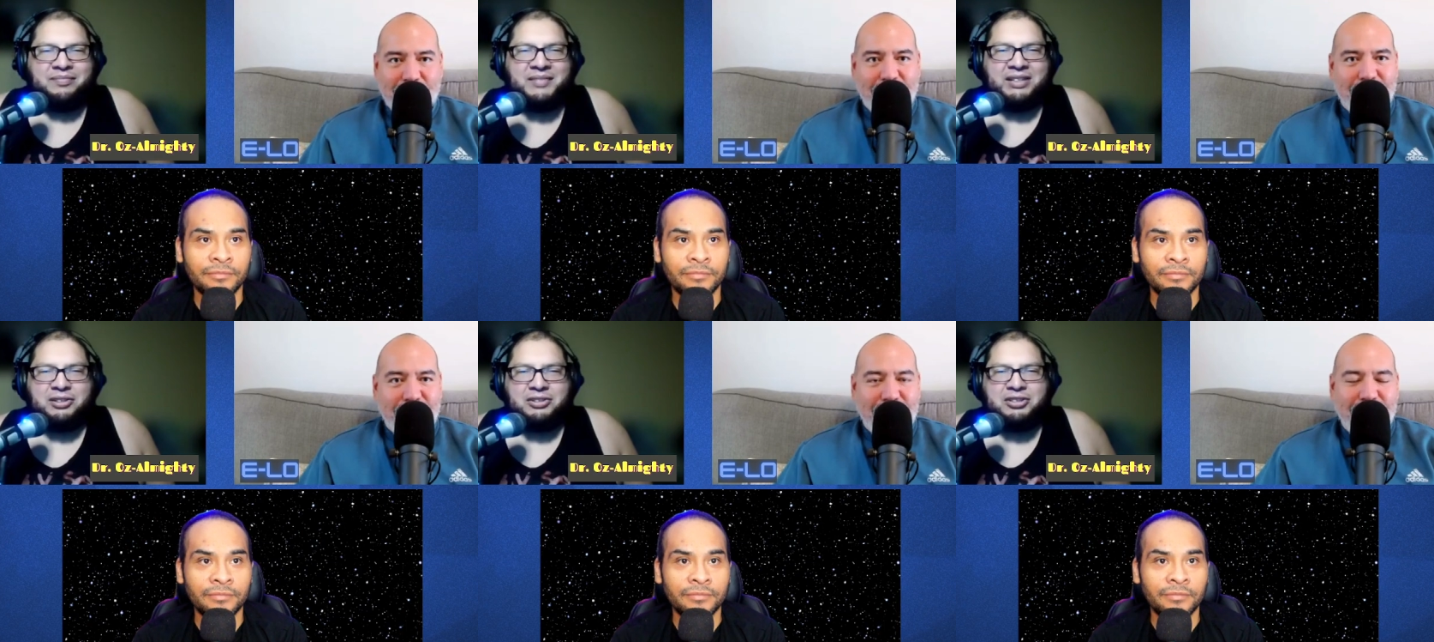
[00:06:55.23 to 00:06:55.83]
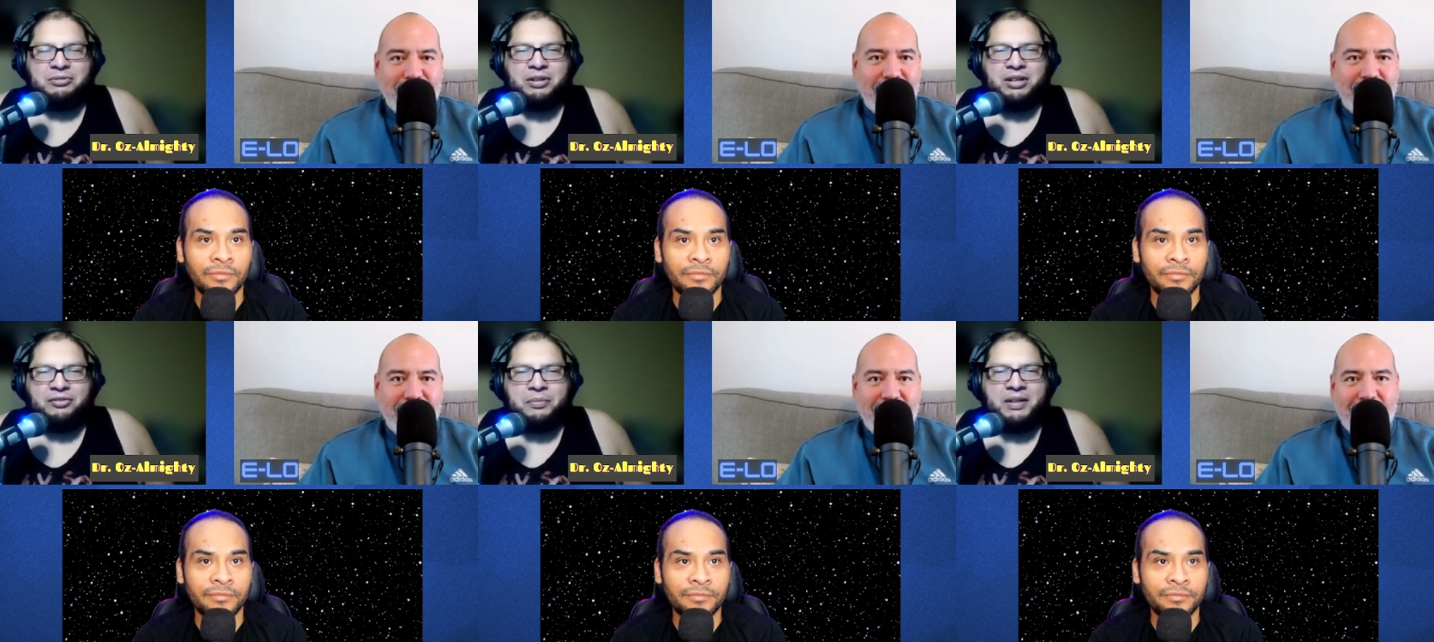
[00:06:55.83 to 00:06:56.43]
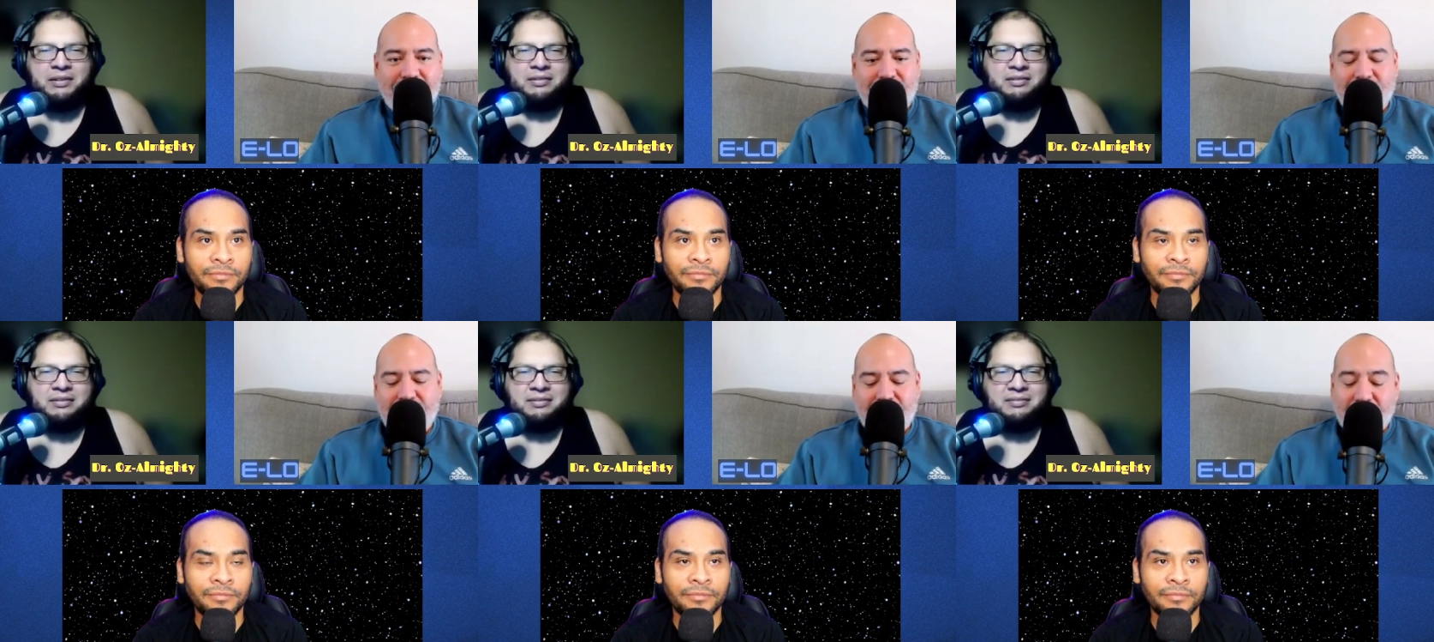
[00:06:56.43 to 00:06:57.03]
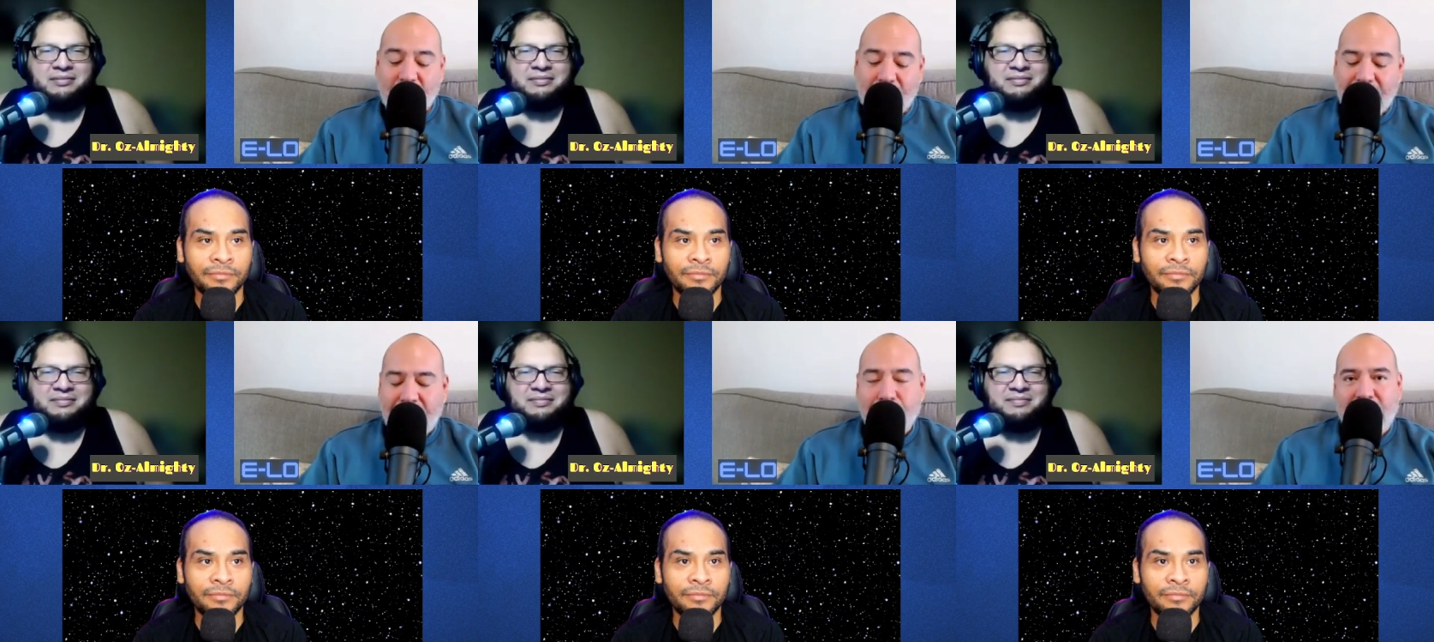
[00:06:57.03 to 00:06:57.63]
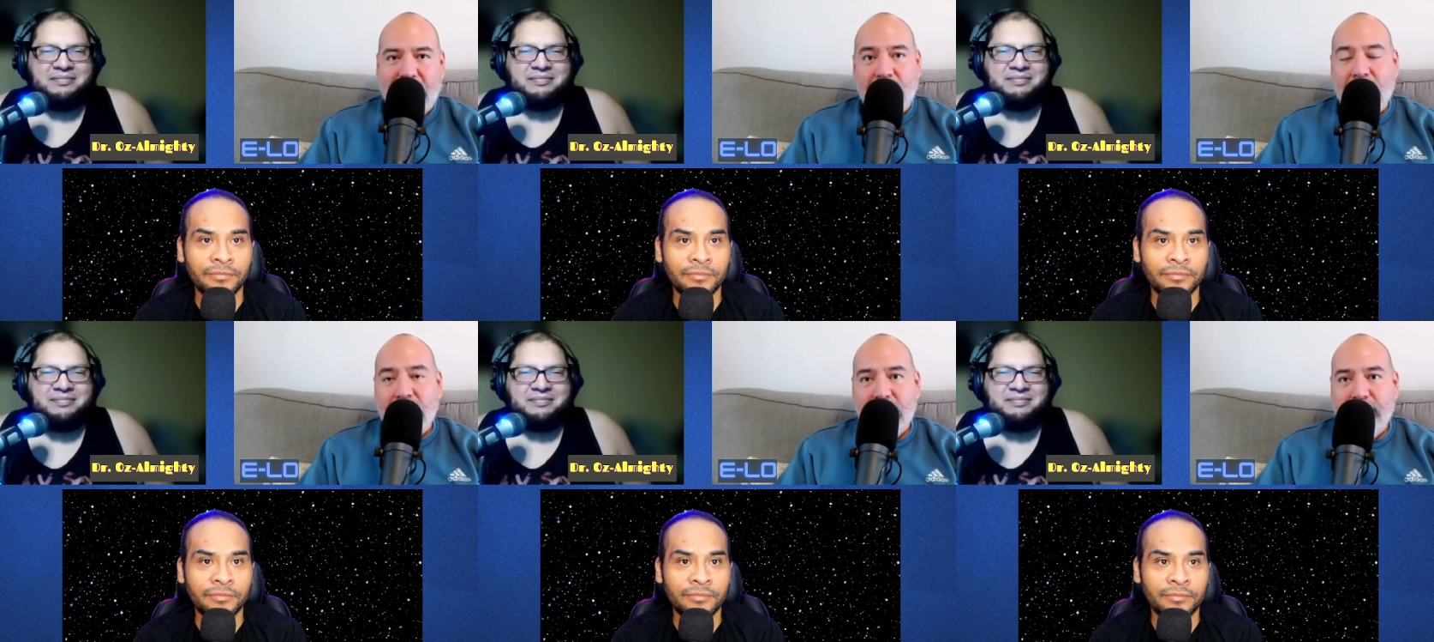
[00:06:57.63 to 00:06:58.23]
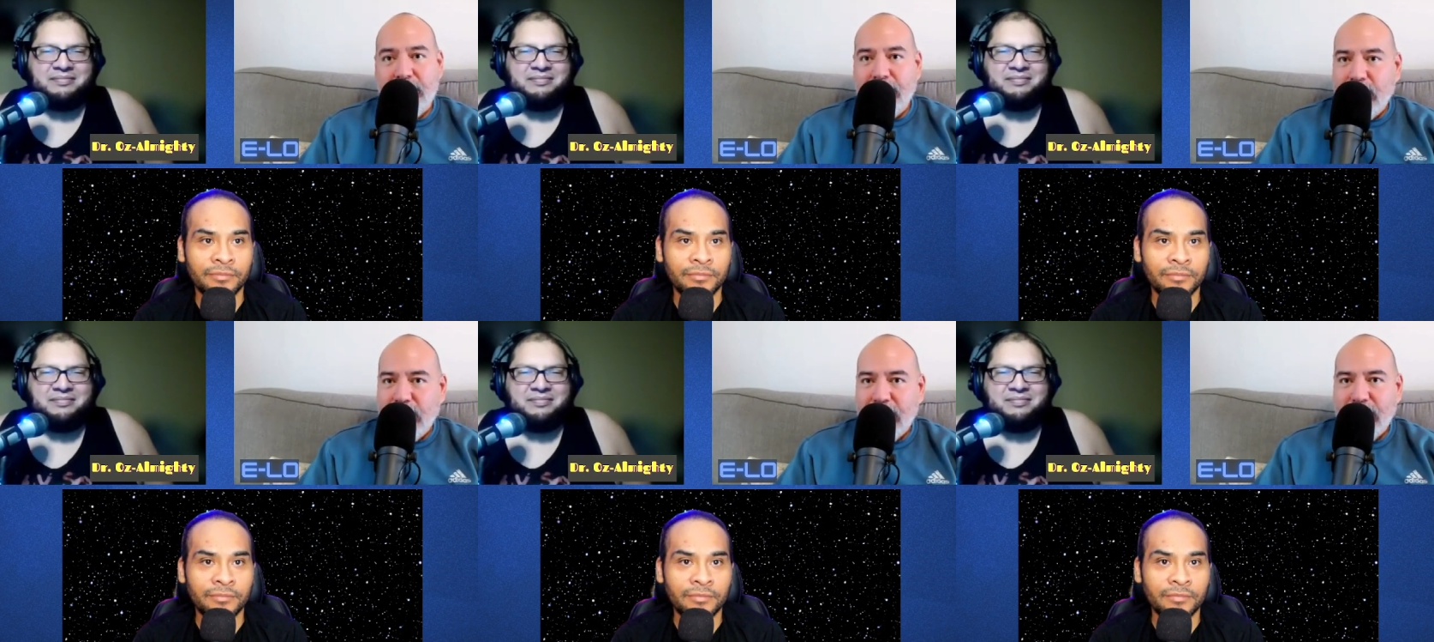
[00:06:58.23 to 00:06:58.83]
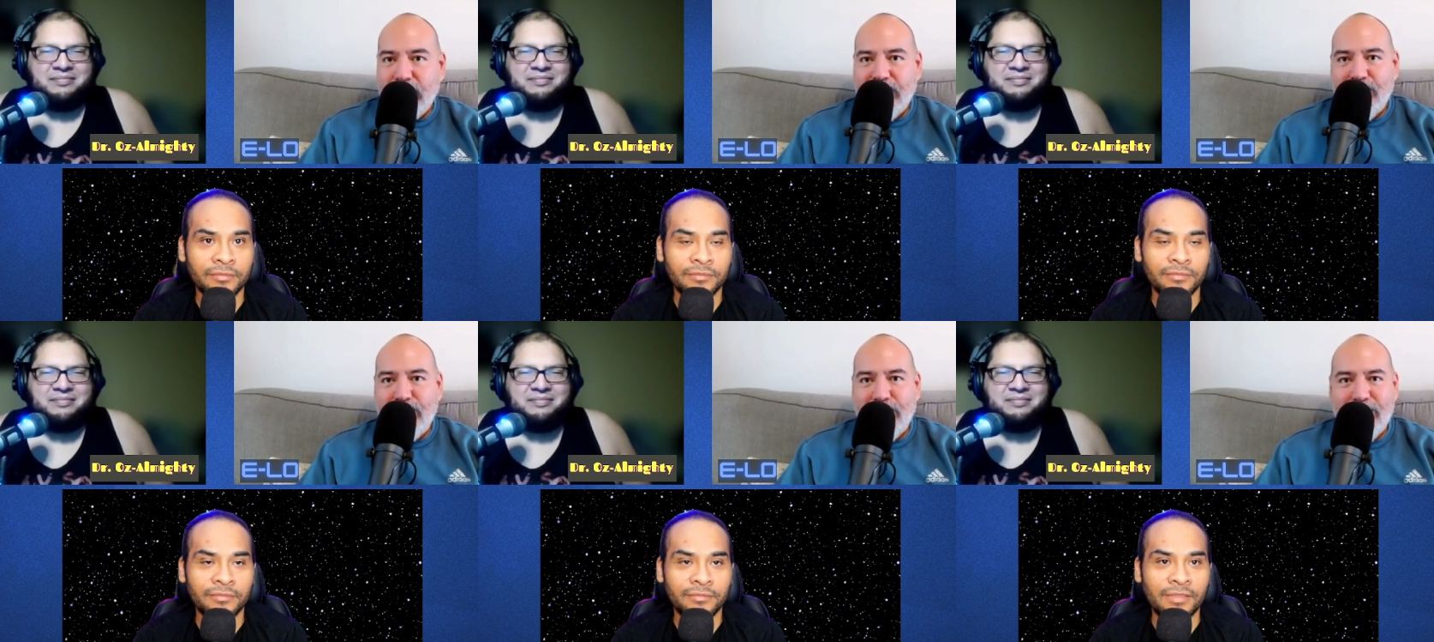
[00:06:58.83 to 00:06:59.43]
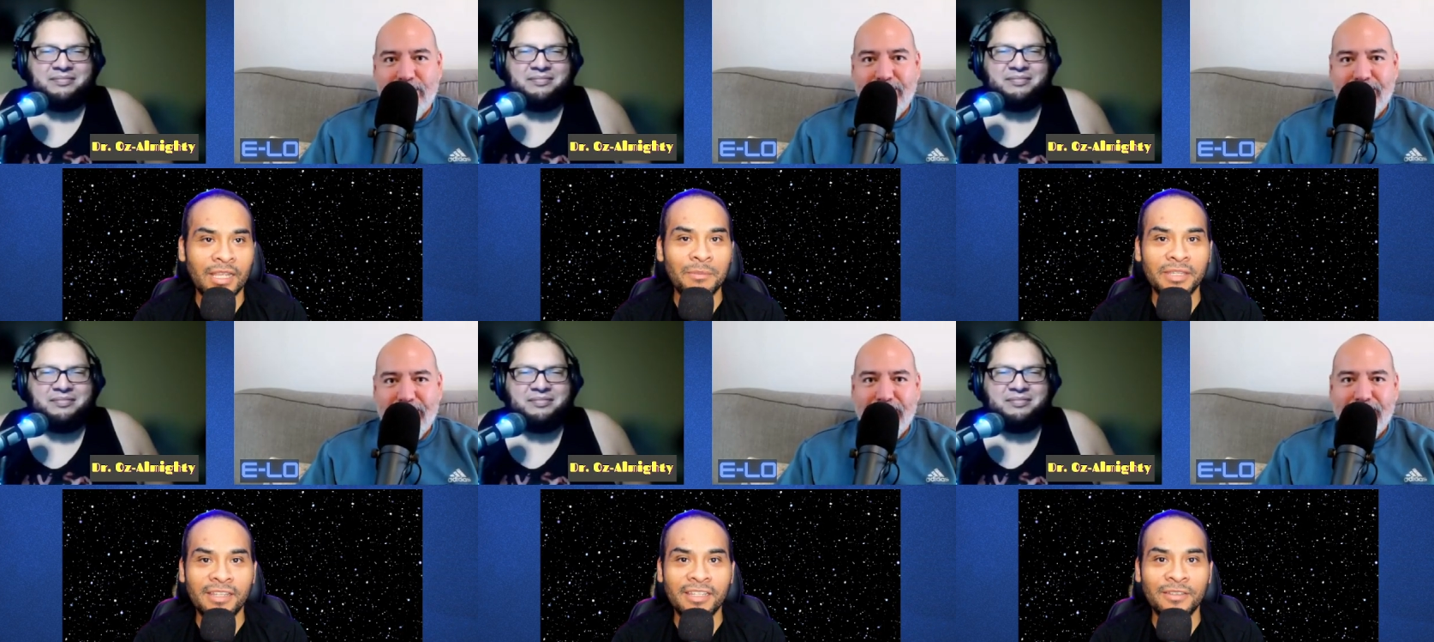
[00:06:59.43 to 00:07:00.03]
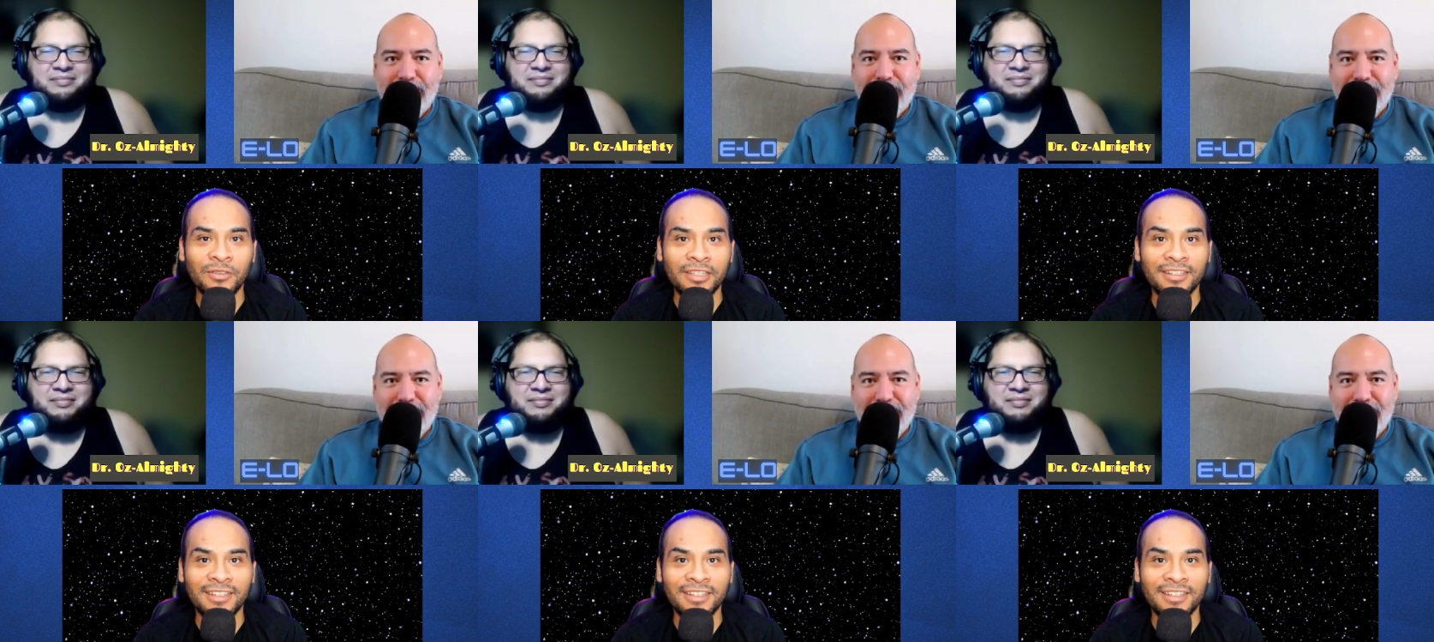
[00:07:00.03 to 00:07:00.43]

Speaker 1: That's all she will ever be. Let me in.
Speaker 2: Let me in, Evil In.